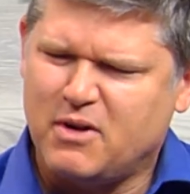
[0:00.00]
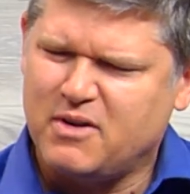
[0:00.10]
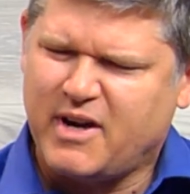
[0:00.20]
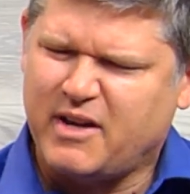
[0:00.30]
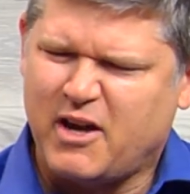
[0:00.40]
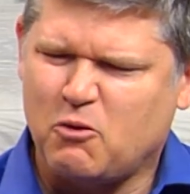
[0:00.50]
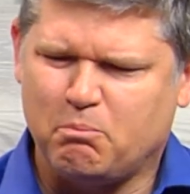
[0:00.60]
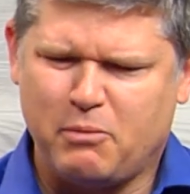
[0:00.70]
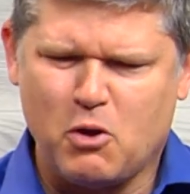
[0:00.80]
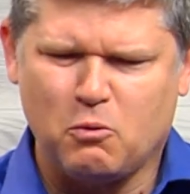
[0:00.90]
I
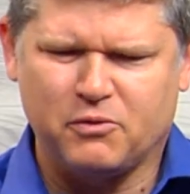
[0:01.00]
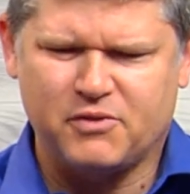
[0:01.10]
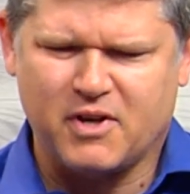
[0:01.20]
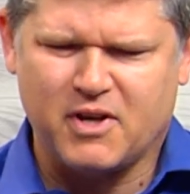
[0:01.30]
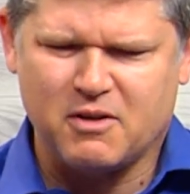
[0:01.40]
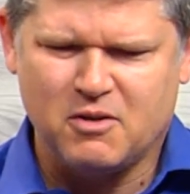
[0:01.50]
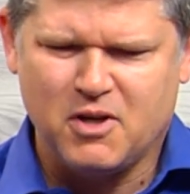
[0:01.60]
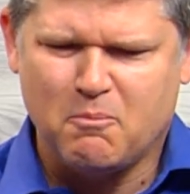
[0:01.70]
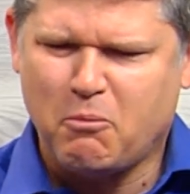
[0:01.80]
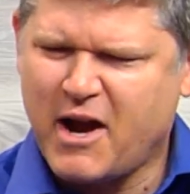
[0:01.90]
don't build
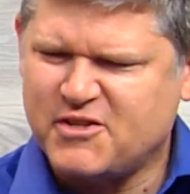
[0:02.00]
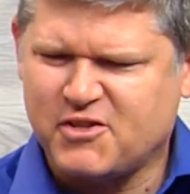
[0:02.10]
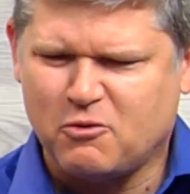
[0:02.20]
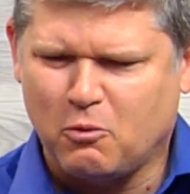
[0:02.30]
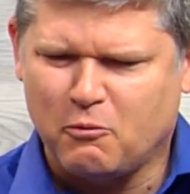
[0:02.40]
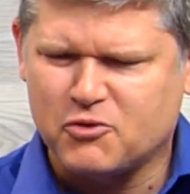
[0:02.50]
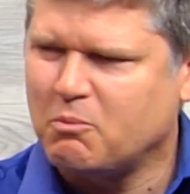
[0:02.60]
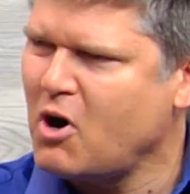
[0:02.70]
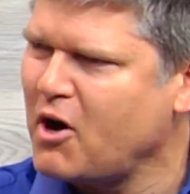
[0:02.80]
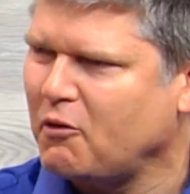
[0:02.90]
bicycles or
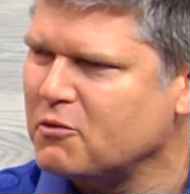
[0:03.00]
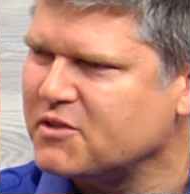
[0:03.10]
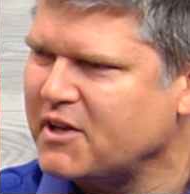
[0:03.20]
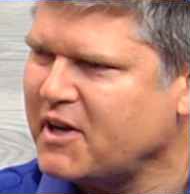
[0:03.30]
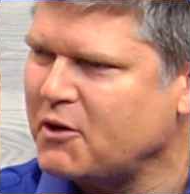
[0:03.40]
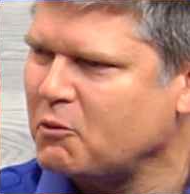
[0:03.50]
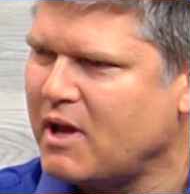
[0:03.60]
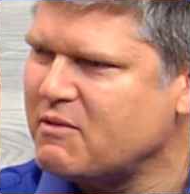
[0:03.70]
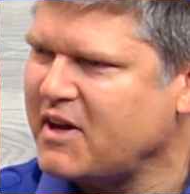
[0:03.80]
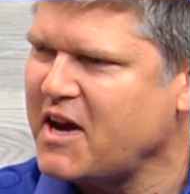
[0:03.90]
models. I don't
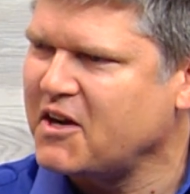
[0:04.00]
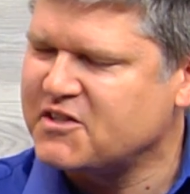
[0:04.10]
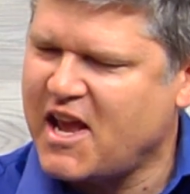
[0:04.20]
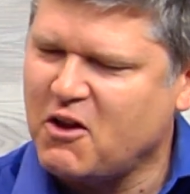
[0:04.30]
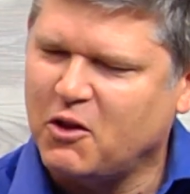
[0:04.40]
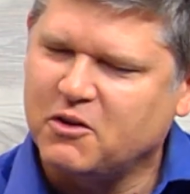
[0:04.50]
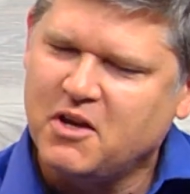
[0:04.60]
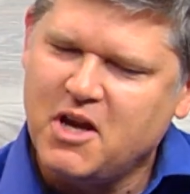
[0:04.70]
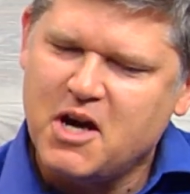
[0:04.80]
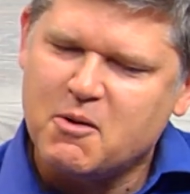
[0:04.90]
have that kind of talent.
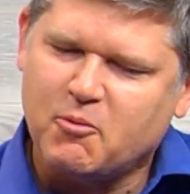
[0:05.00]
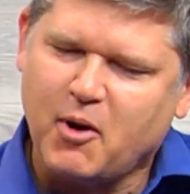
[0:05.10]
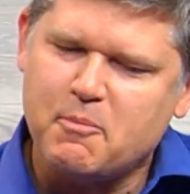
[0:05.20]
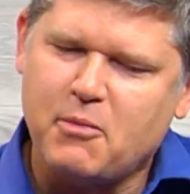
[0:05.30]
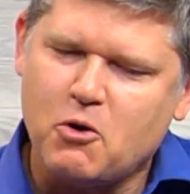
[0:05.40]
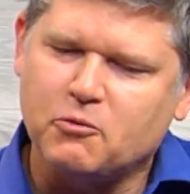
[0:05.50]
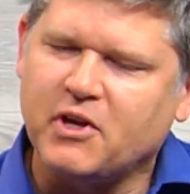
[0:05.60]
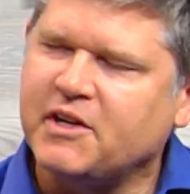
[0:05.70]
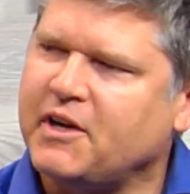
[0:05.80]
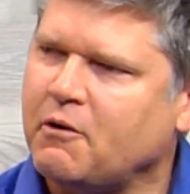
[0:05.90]
But I build
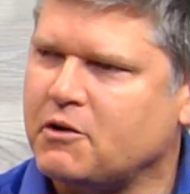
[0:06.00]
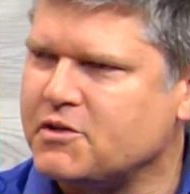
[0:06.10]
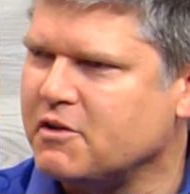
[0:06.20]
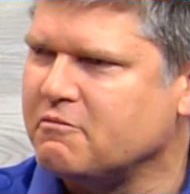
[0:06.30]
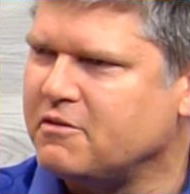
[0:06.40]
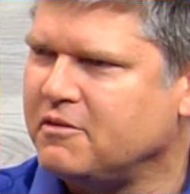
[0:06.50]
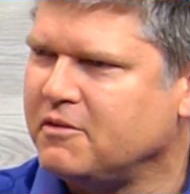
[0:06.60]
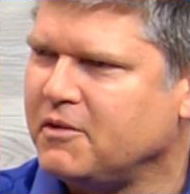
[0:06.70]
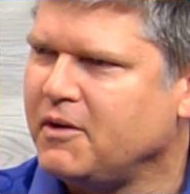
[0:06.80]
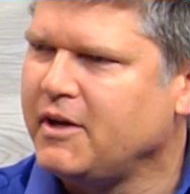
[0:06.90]
a narrative.
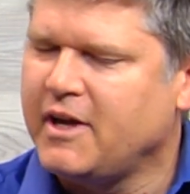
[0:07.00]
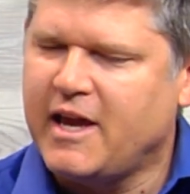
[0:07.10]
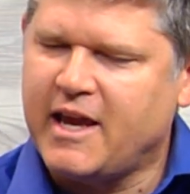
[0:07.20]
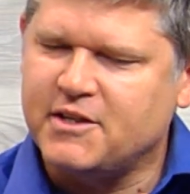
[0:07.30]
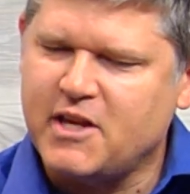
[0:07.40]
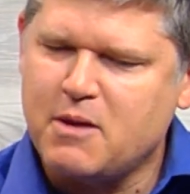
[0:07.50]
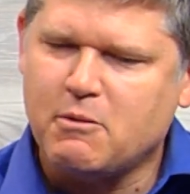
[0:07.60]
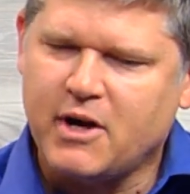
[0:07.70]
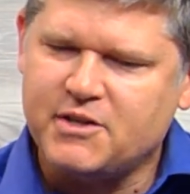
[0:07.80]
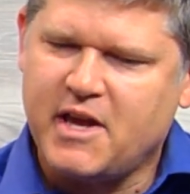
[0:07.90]
And day
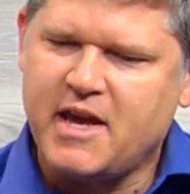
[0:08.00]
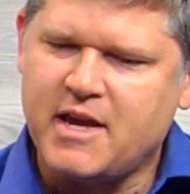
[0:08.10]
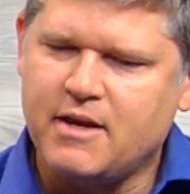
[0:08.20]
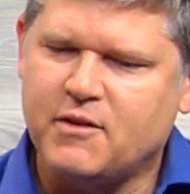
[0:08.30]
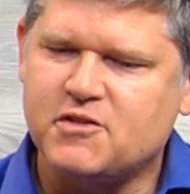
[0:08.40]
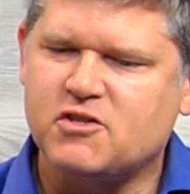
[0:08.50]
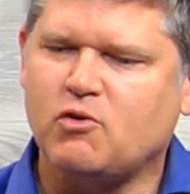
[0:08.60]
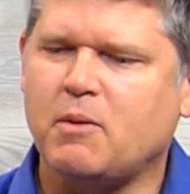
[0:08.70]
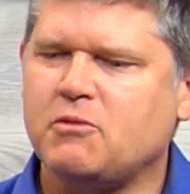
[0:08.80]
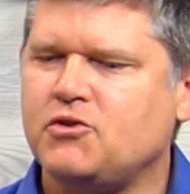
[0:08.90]
by day, and this is what
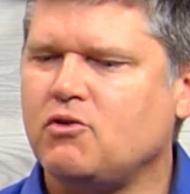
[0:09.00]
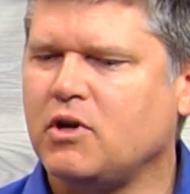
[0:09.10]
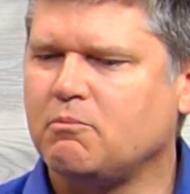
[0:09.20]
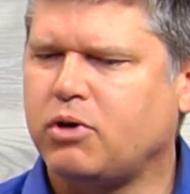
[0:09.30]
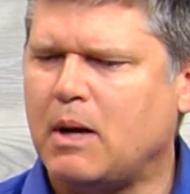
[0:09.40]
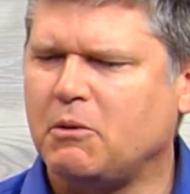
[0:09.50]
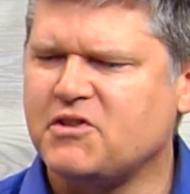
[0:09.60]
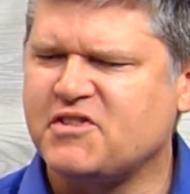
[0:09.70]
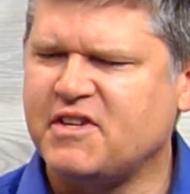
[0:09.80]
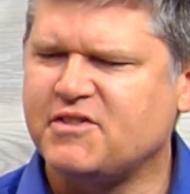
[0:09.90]
I've been doing probably
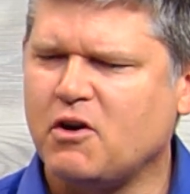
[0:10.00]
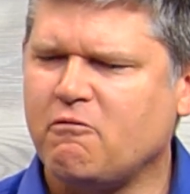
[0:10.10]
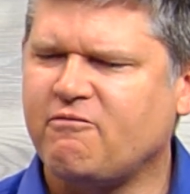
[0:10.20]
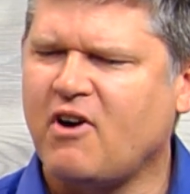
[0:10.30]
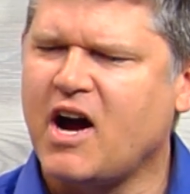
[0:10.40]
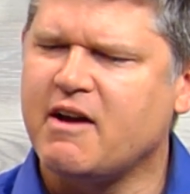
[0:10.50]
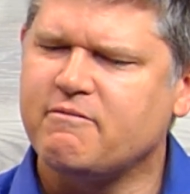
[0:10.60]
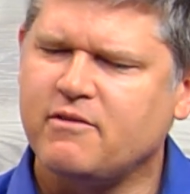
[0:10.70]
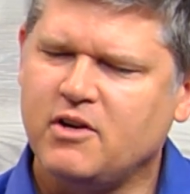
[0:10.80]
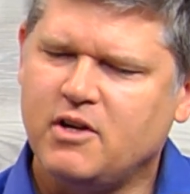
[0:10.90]
since
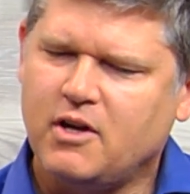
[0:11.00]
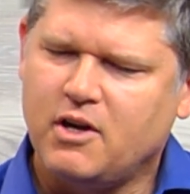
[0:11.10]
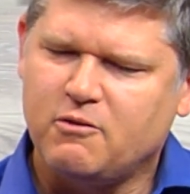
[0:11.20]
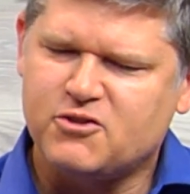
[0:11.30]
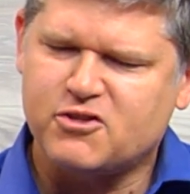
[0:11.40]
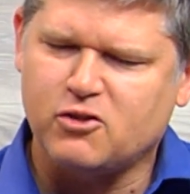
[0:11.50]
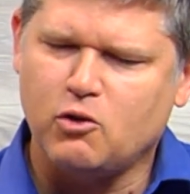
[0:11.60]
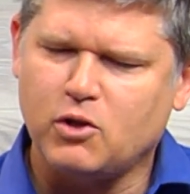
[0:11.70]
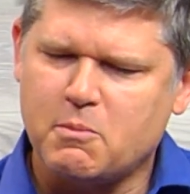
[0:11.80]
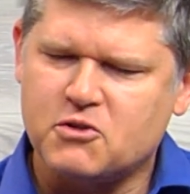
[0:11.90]
'05,
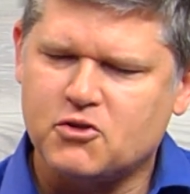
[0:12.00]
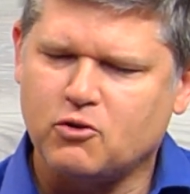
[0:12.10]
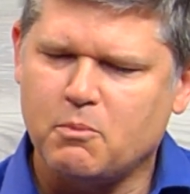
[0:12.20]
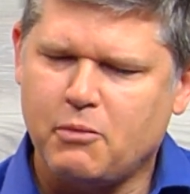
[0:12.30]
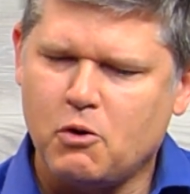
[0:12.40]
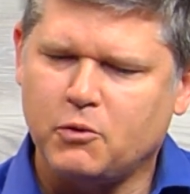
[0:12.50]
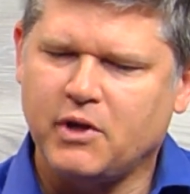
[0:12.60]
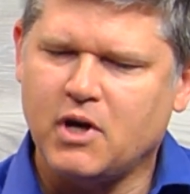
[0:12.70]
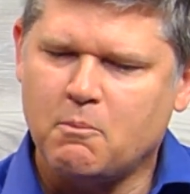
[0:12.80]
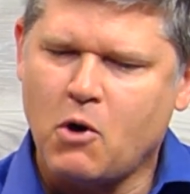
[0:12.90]
slowly but surely
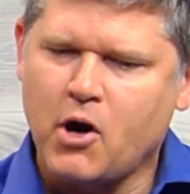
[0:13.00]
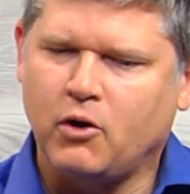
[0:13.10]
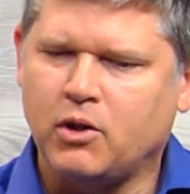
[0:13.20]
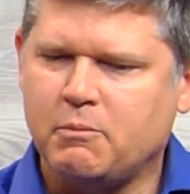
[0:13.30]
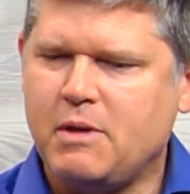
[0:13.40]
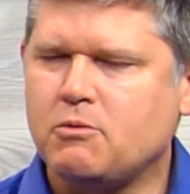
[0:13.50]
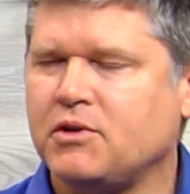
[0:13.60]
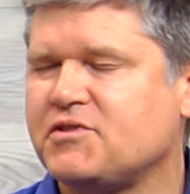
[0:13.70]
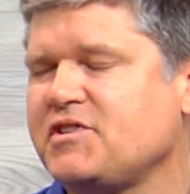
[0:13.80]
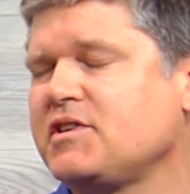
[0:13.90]
building a model, and people
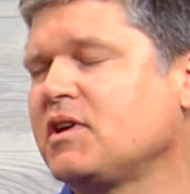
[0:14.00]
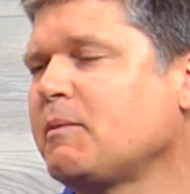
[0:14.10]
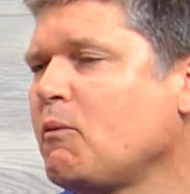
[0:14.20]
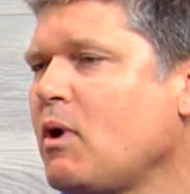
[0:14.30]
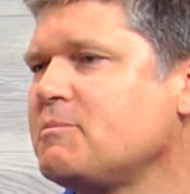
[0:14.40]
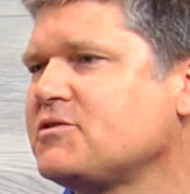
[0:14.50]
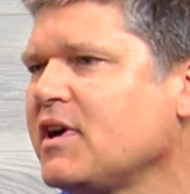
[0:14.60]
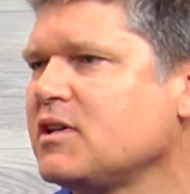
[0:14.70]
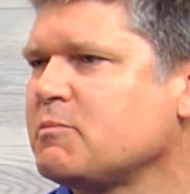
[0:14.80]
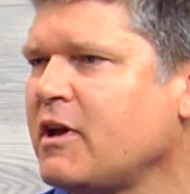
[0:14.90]
can see it on my
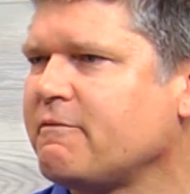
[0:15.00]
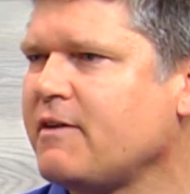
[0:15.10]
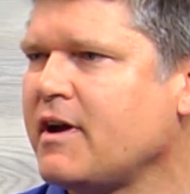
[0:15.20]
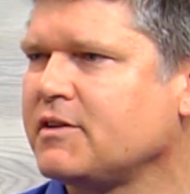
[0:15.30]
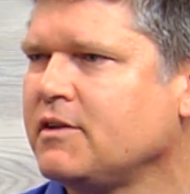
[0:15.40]
website, as a matter of fact.